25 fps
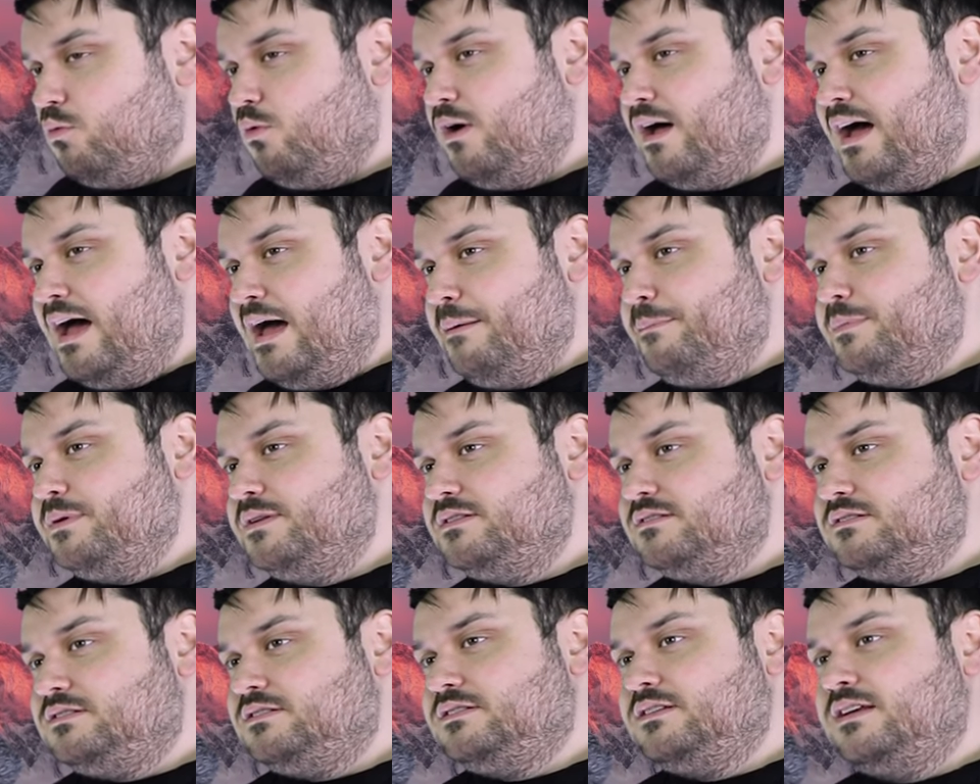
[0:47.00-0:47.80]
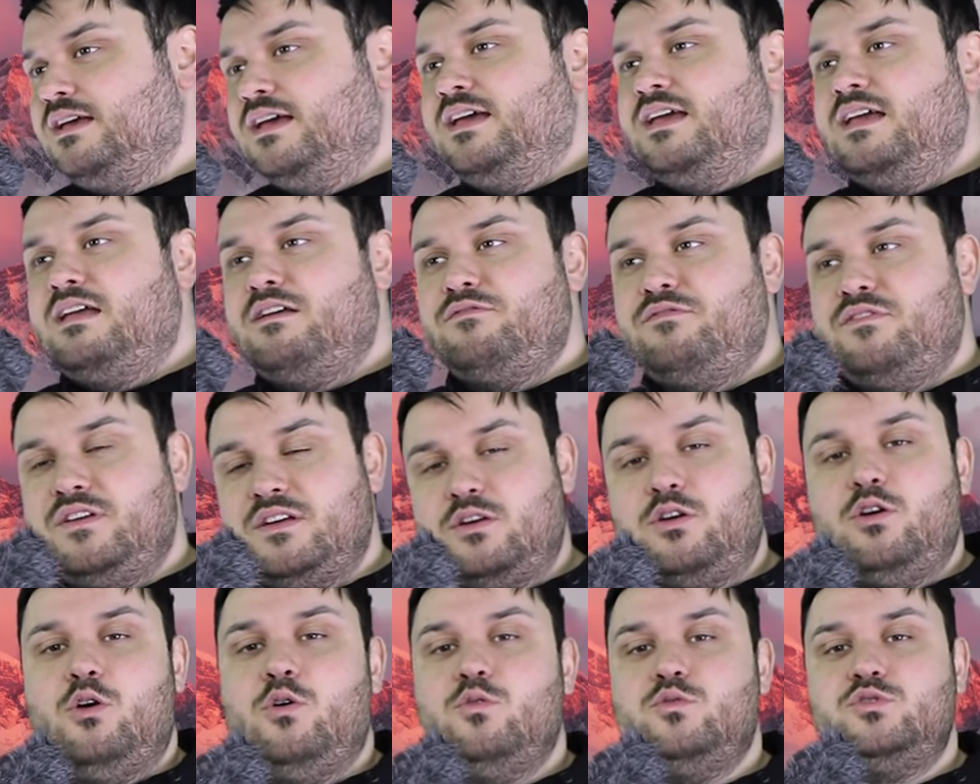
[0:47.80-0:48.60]
What happens if
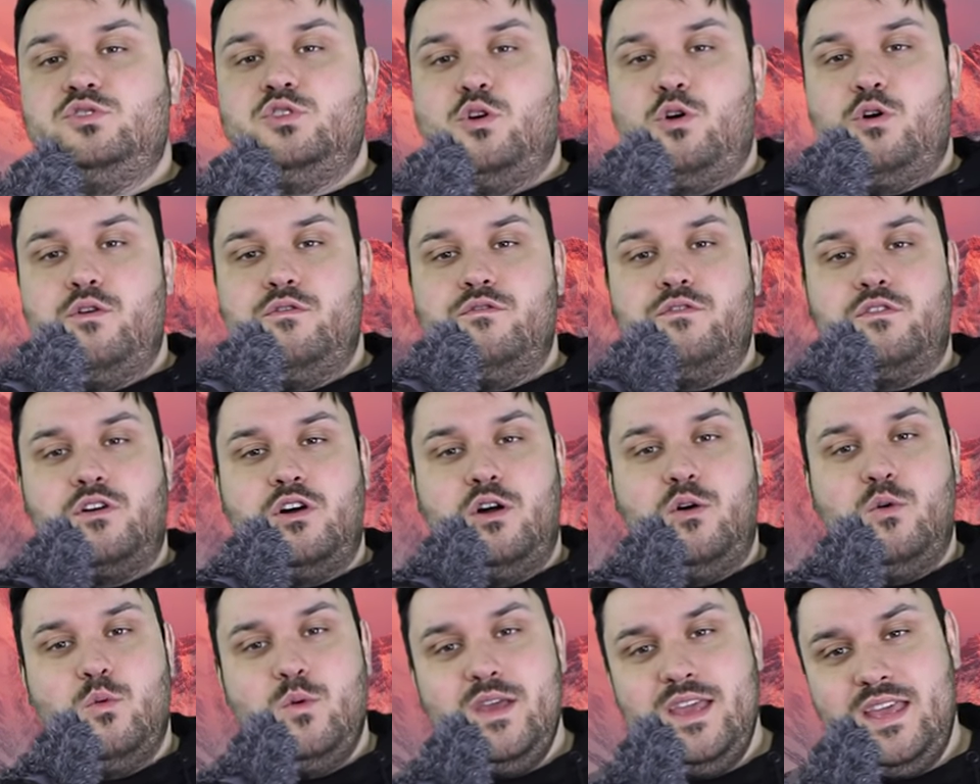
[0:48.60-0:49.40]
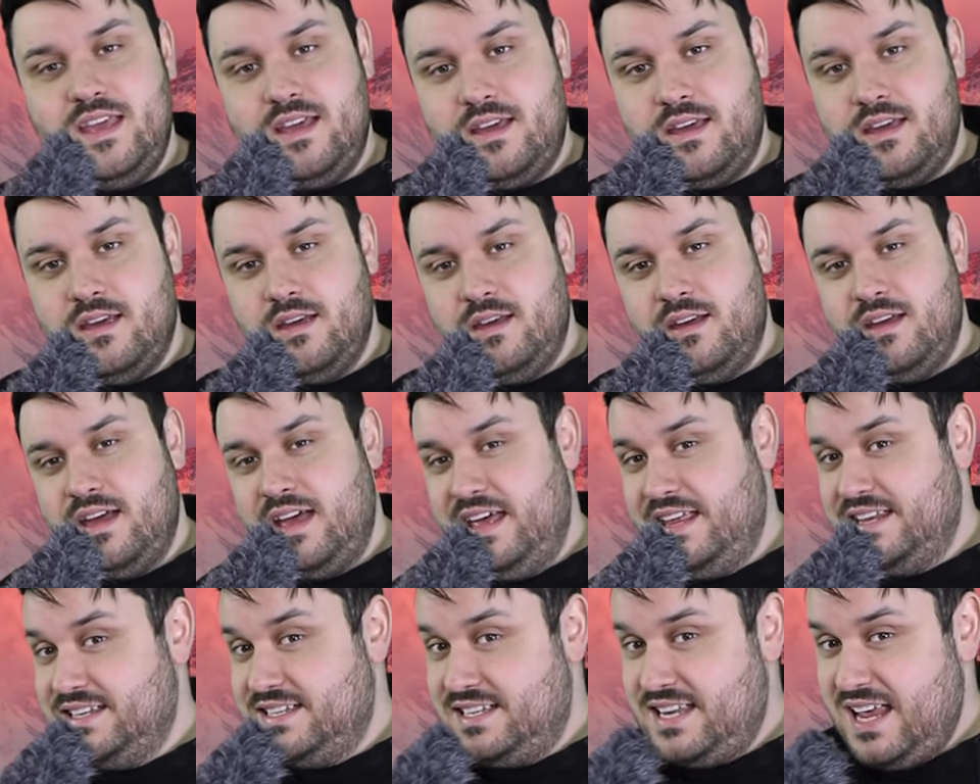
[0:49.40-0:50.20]
it goes over a week,
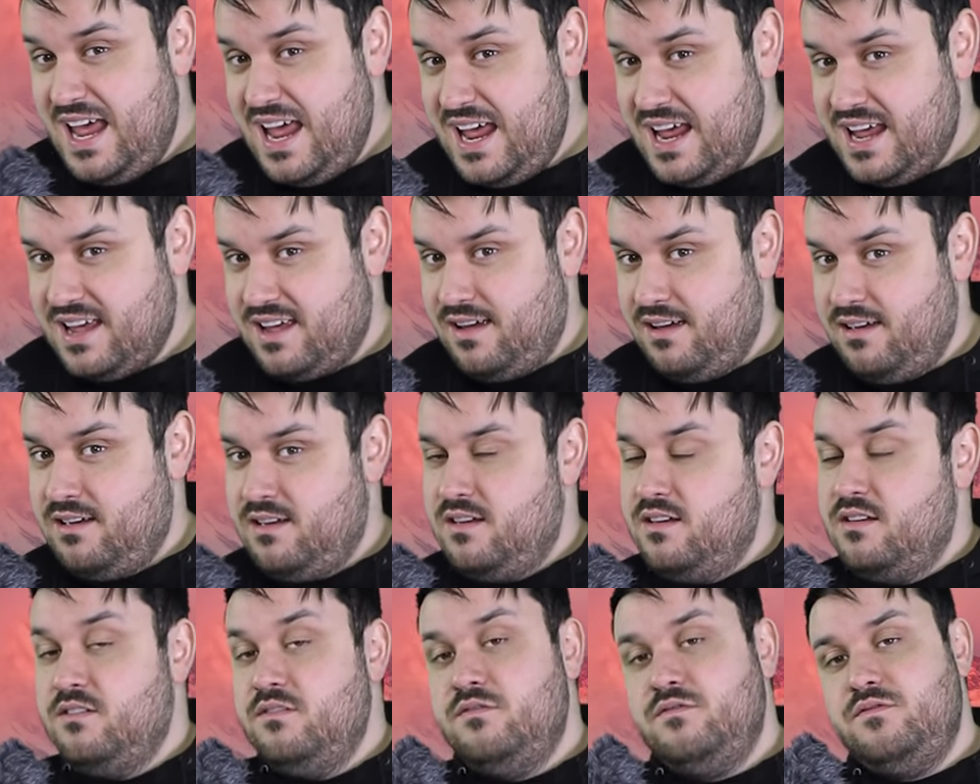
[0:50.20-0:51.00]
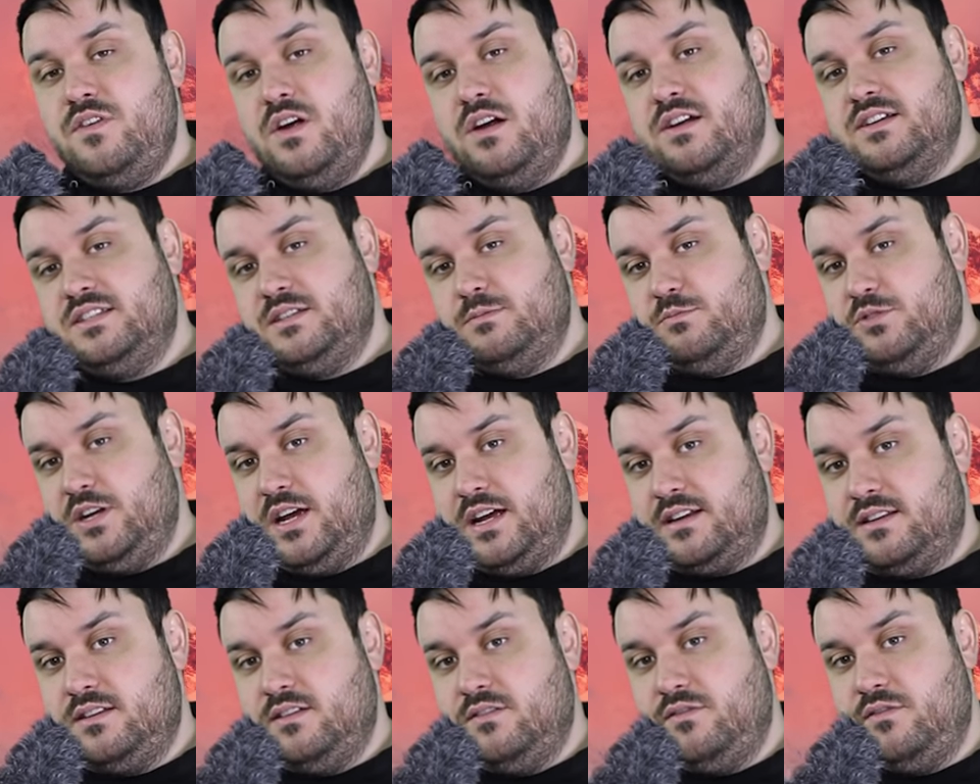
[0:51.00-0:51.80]
a day? Very
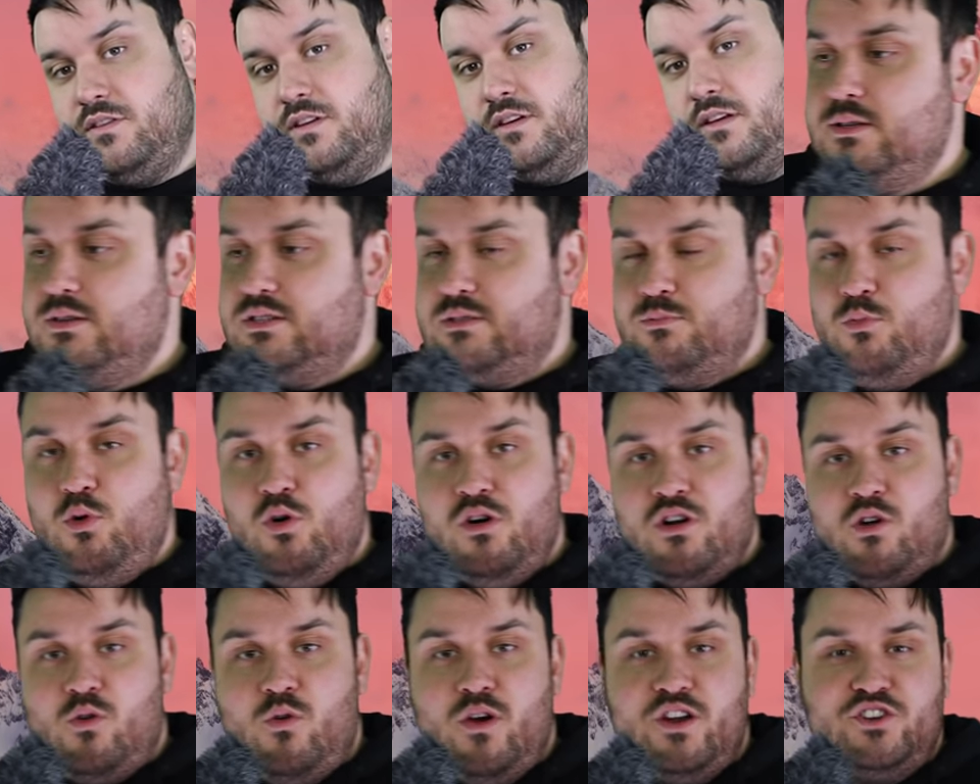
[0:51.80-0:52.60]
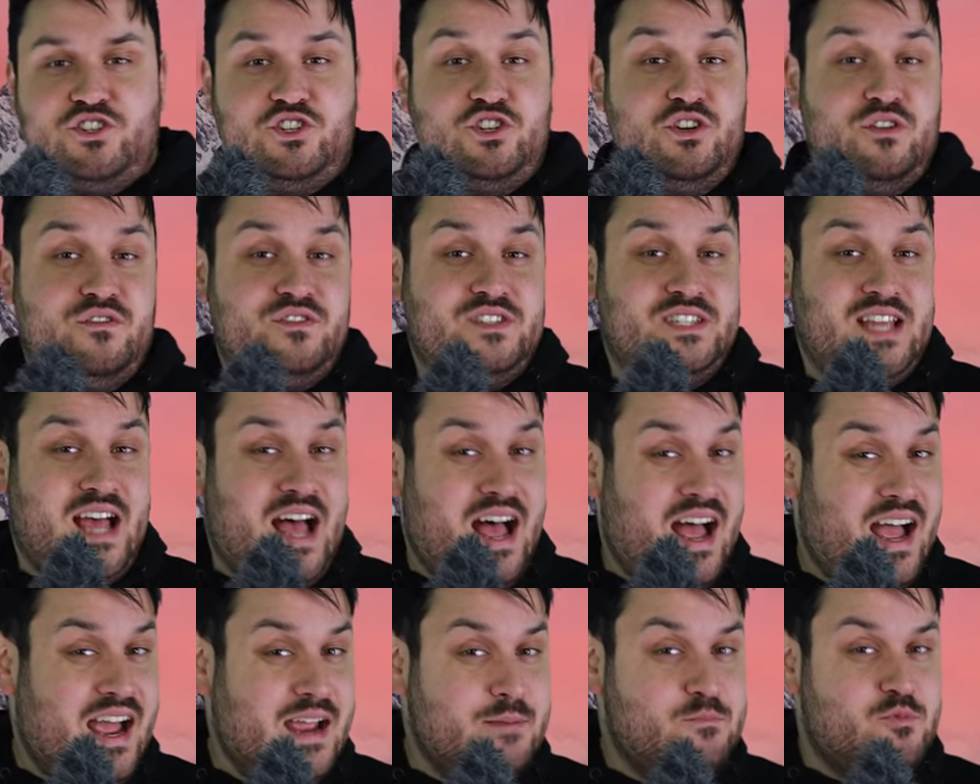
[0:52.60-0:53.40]
subjective. So it's more a question of
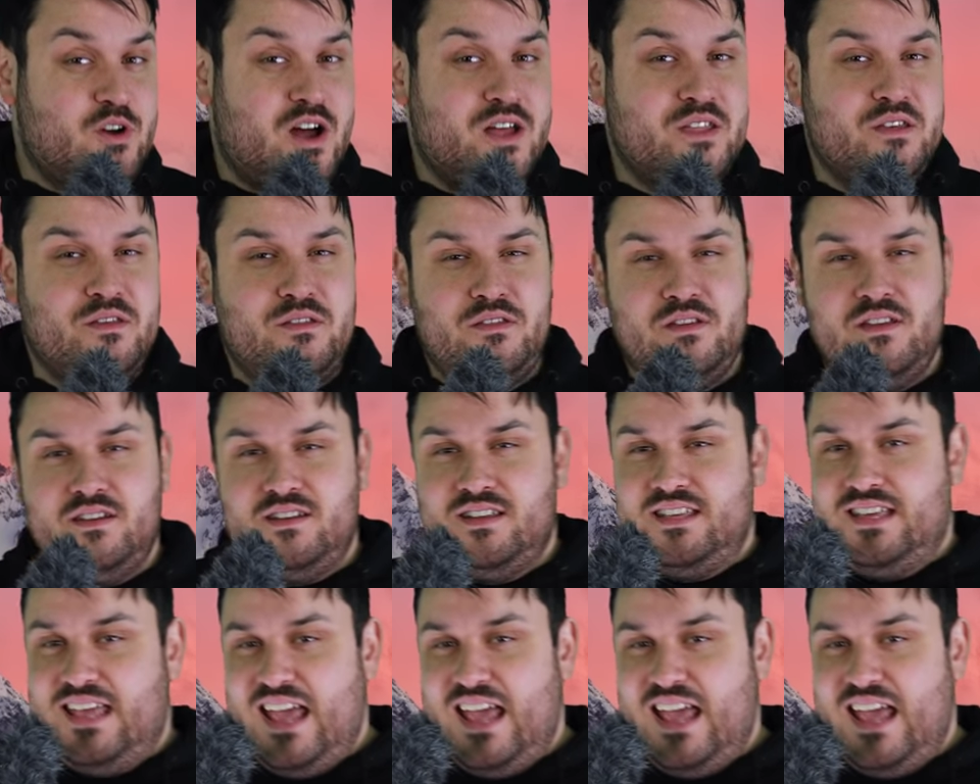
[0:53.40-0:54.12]
time rather than